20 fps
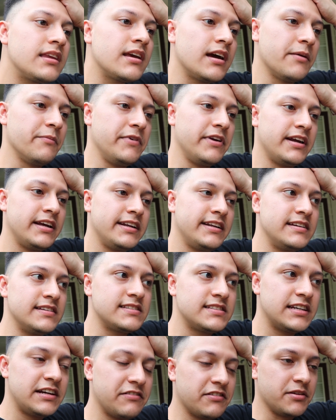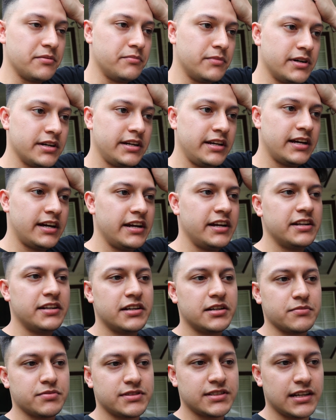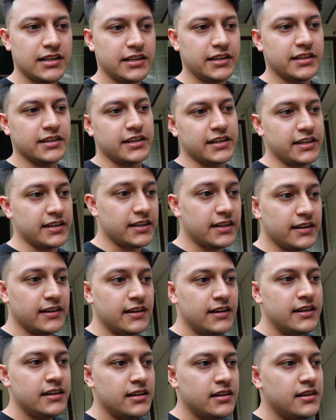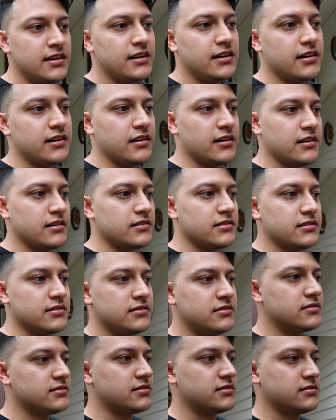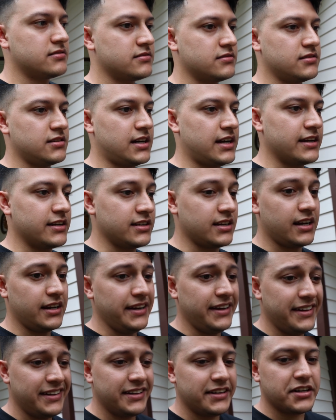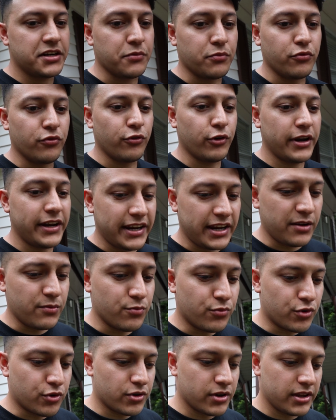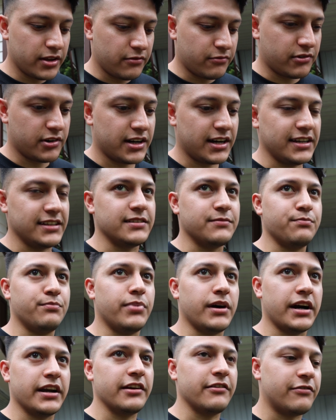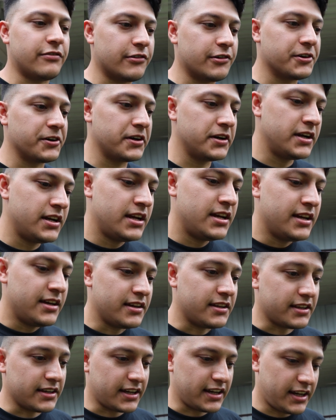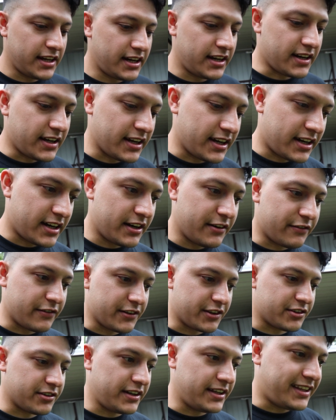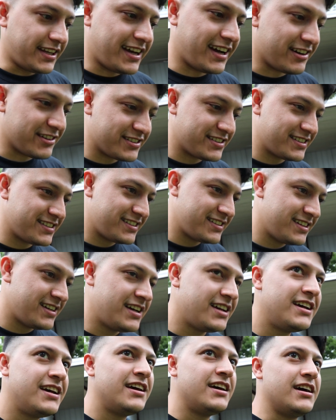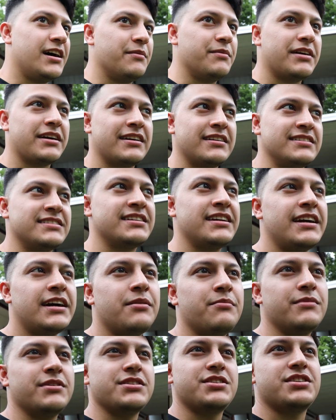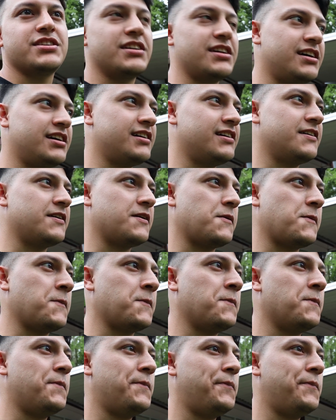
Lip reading: I mean, I did save the money. I ended up selling the kit. I ended up winning more than what I bought it for. The kit, I got it for $3,000. I'm not gonna say how much I